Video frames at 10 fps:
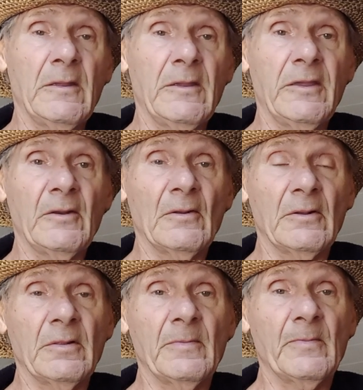
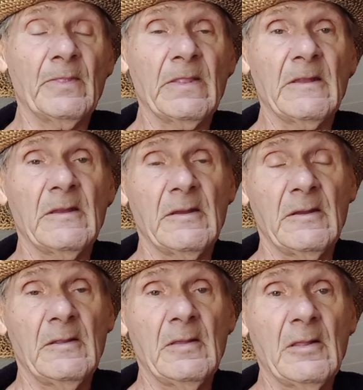It'll
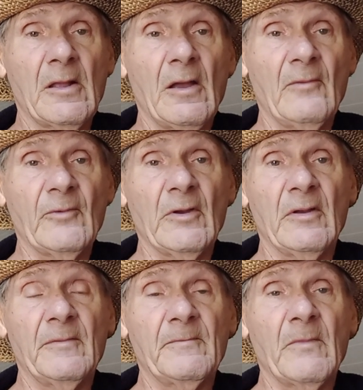
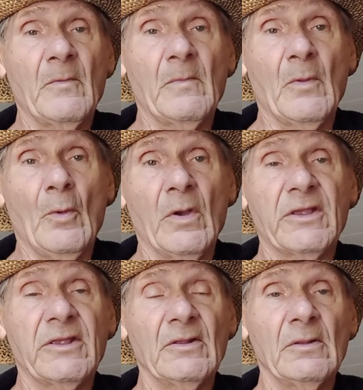cover or
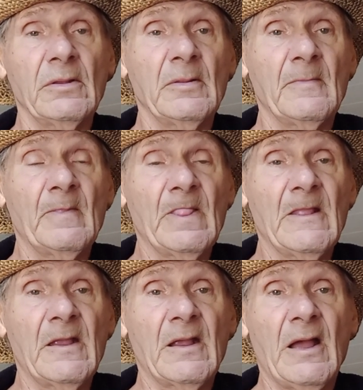kill
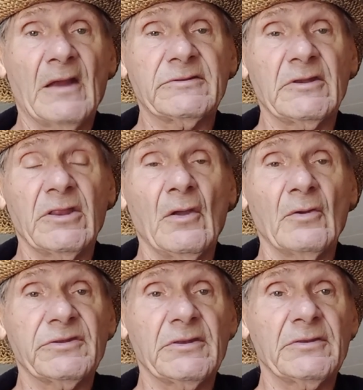
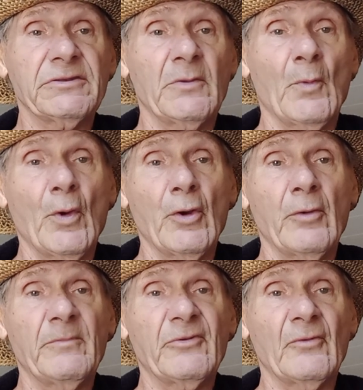coccidiosis and
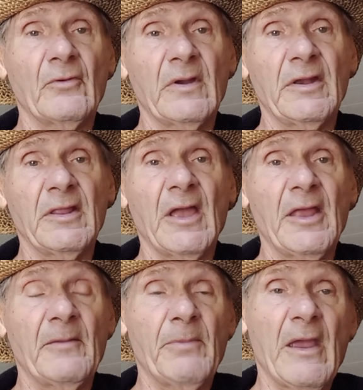worms or any
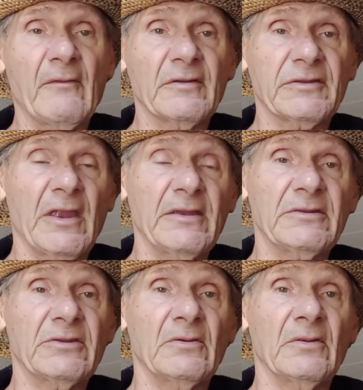kind of
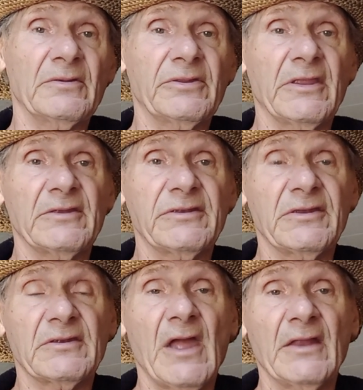parasites or things
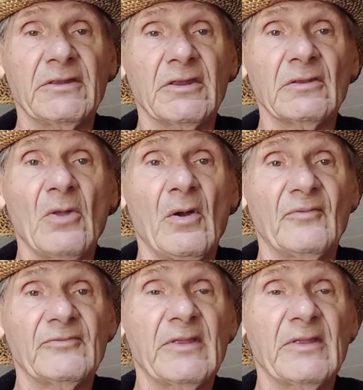he's got in his loft.